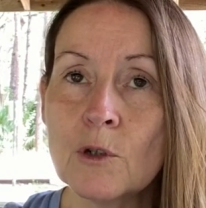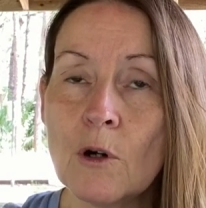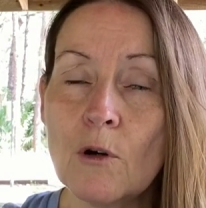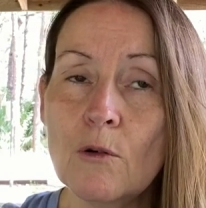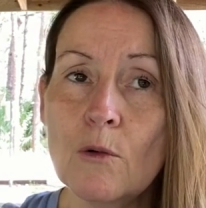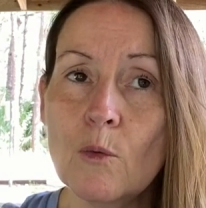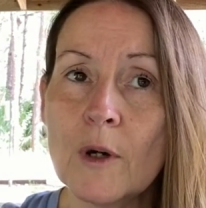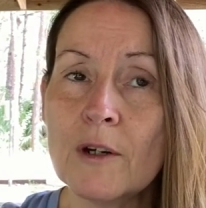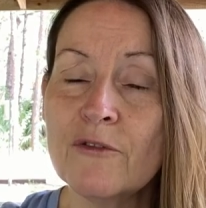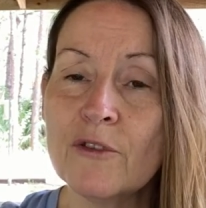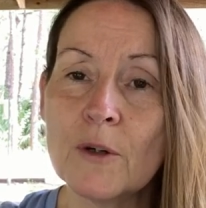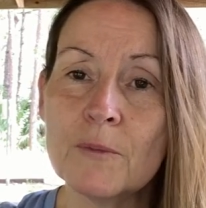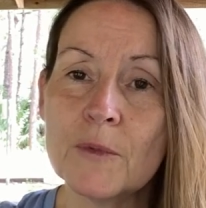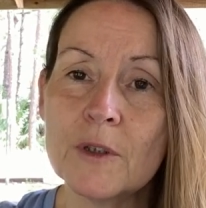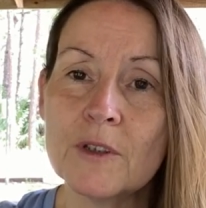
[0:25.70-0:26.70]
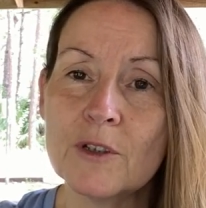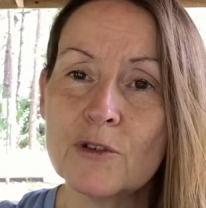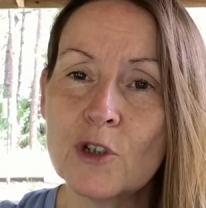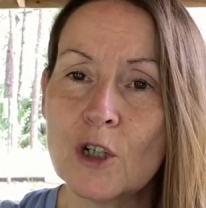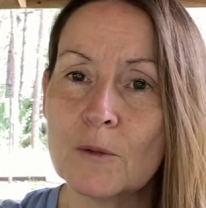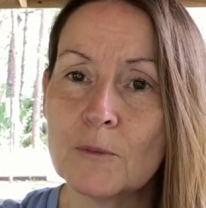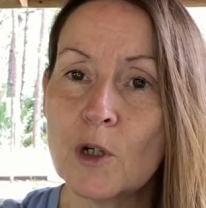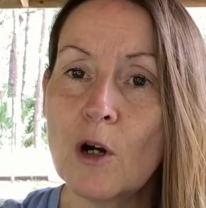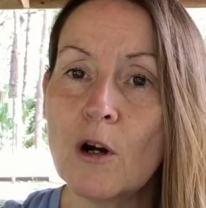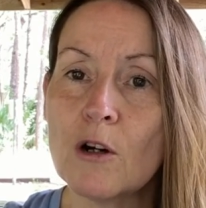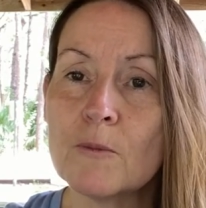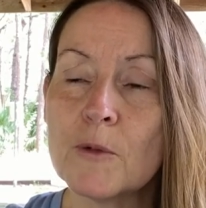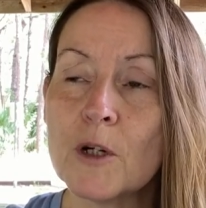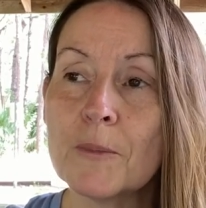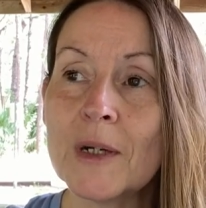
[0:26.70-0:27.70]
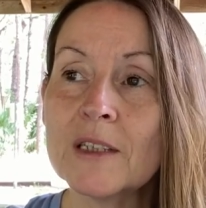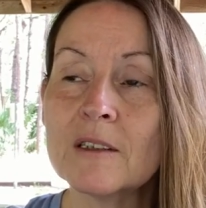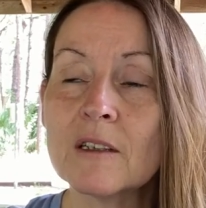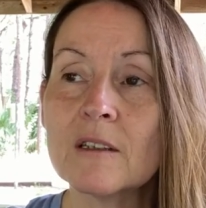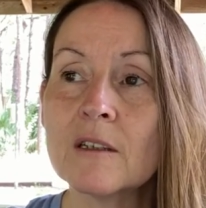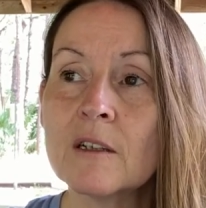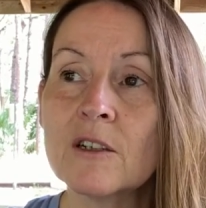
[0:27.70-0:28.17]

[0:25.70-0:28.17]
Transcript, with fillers: go away from the term karma basically